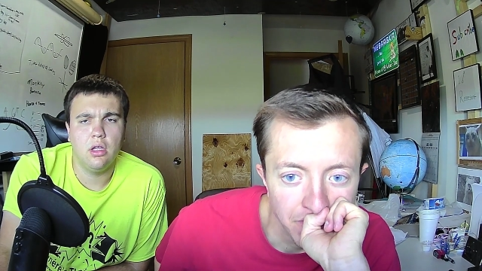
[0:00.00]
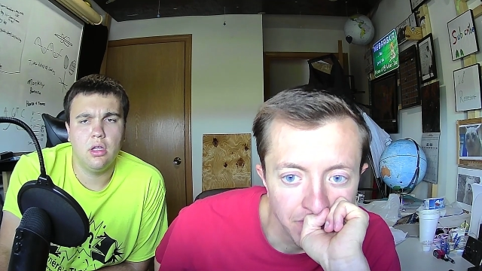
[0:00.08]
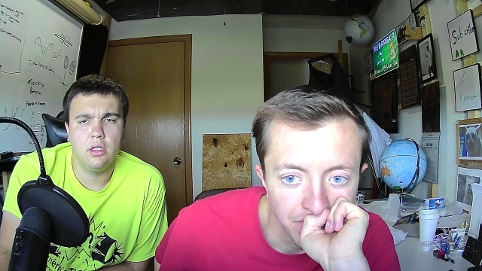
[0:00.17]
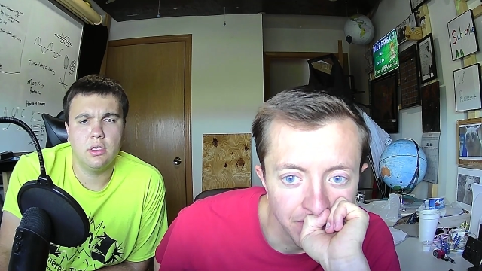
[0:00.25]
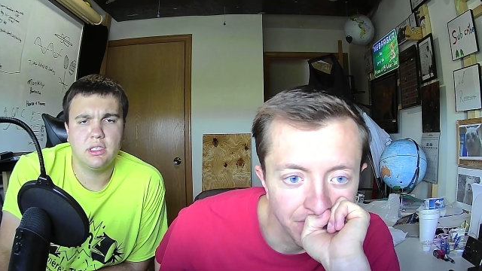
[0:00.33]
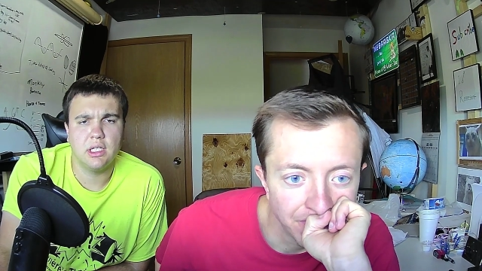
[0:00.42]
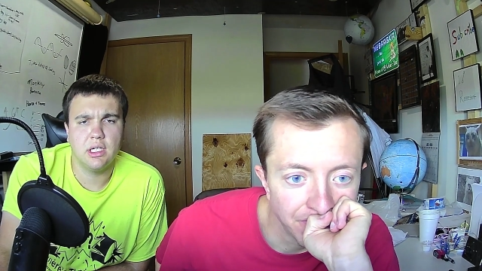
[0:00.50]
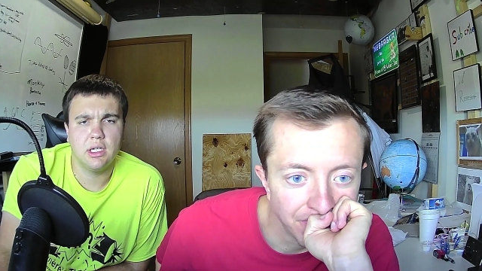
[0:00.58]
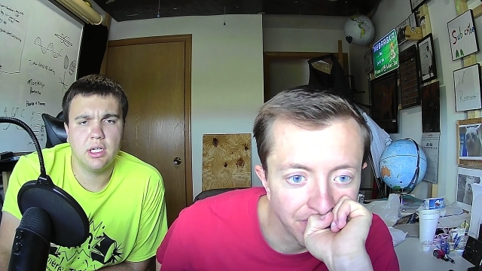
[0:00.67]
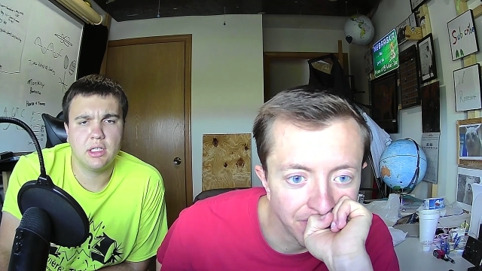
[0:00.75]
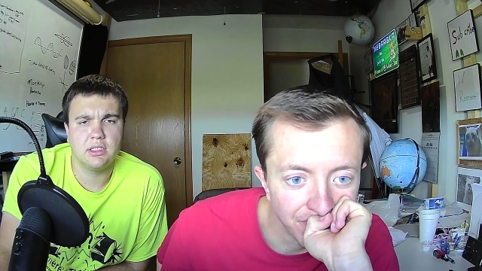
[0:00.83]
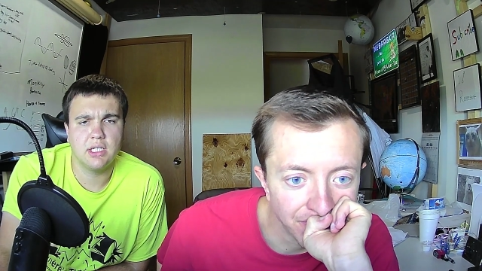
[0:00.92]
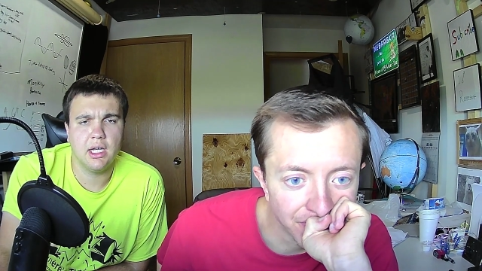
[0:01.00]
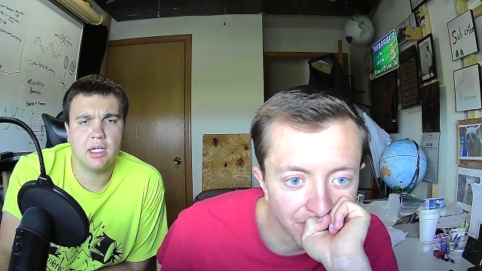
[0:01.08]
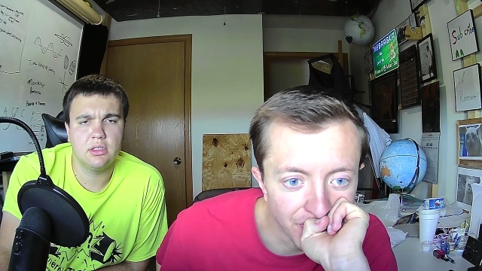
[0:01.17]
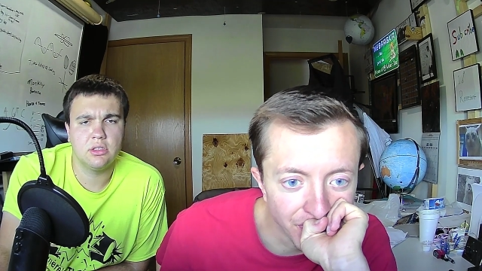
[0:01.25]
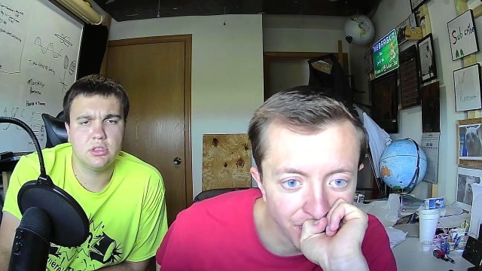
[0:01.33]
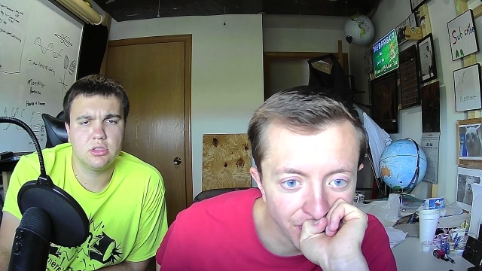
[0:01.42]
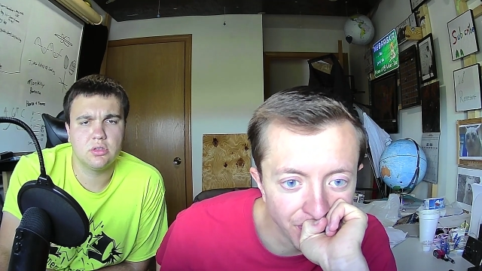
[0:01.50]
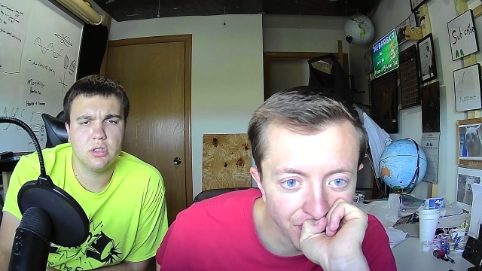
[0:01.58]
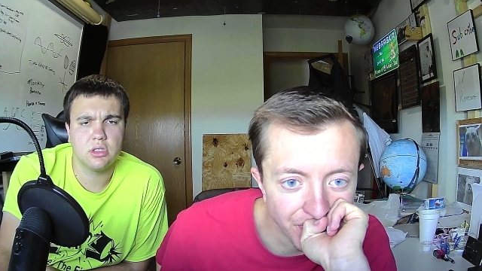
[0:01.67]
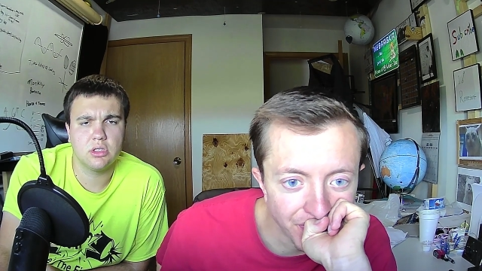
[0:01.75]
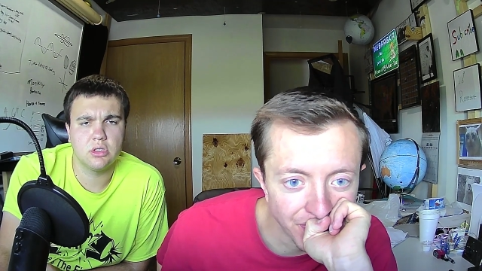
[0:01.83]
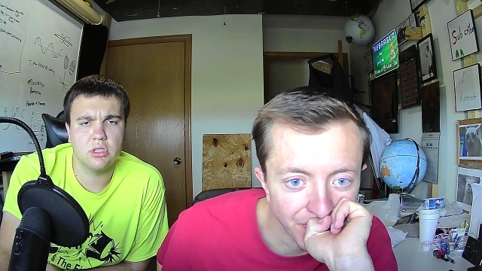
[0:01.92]
Speaker 1: It's a hexagonal
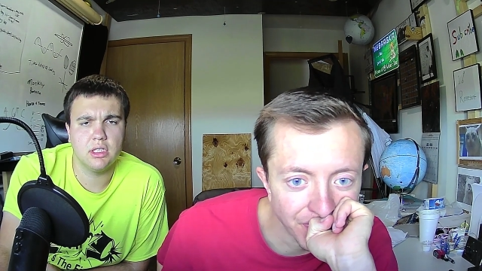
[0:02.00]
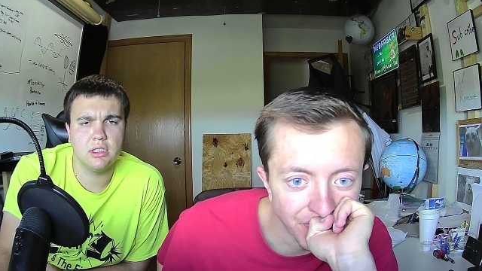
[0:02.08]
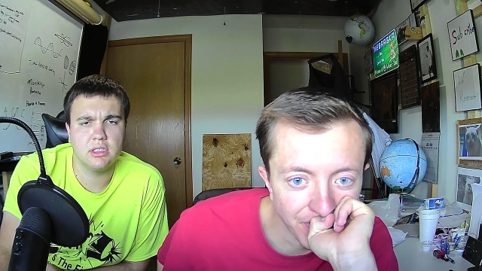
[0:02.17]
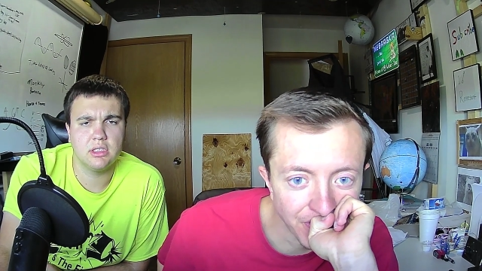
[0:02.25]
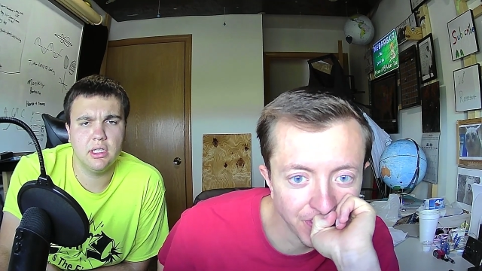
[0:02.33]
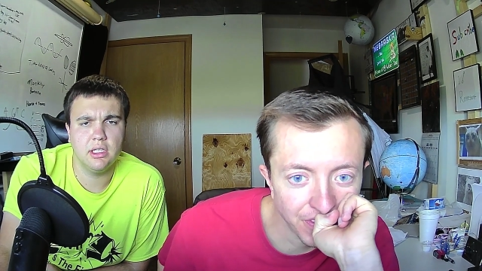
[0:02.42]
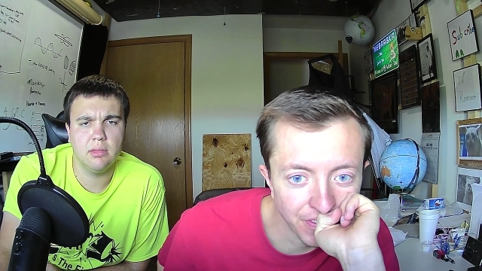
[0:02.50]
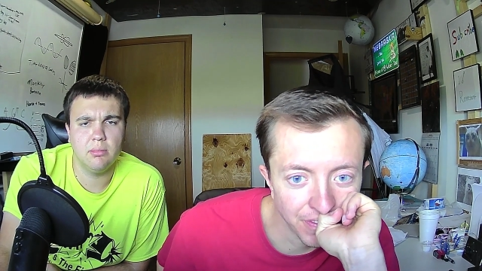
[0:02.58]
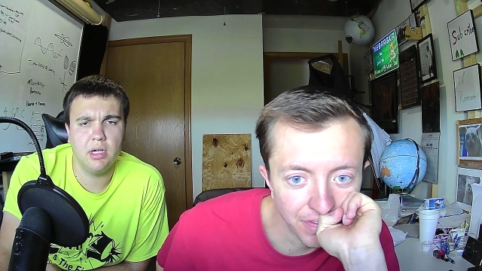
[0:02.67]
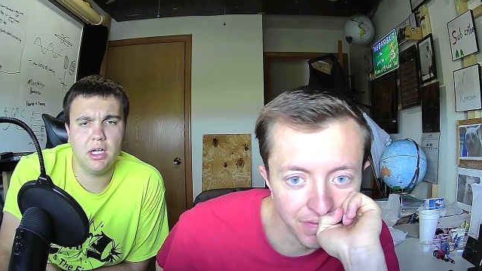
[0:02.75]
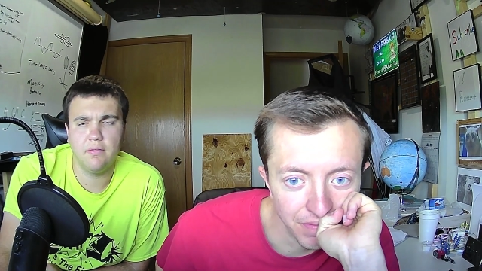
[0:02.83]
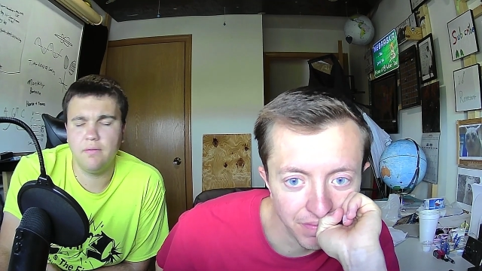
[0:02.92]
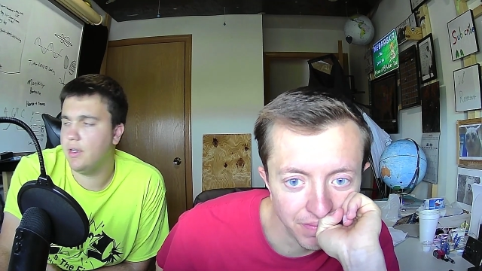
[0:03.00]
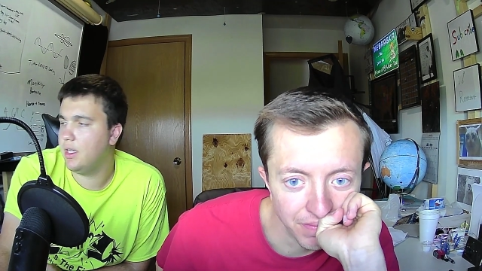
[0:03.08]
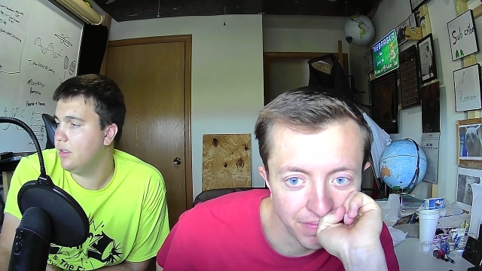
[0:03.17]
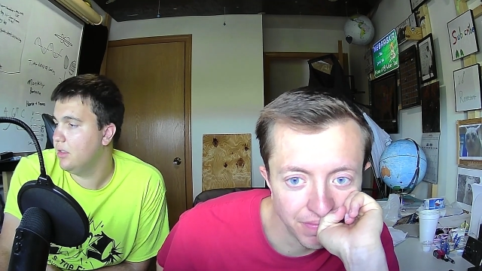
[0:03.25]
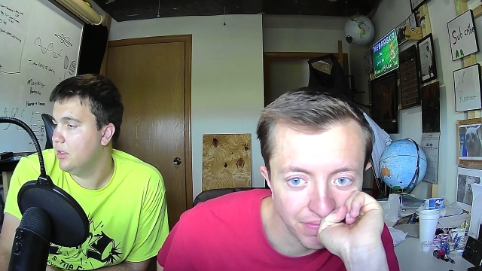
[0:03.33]
structure that's slightly modified.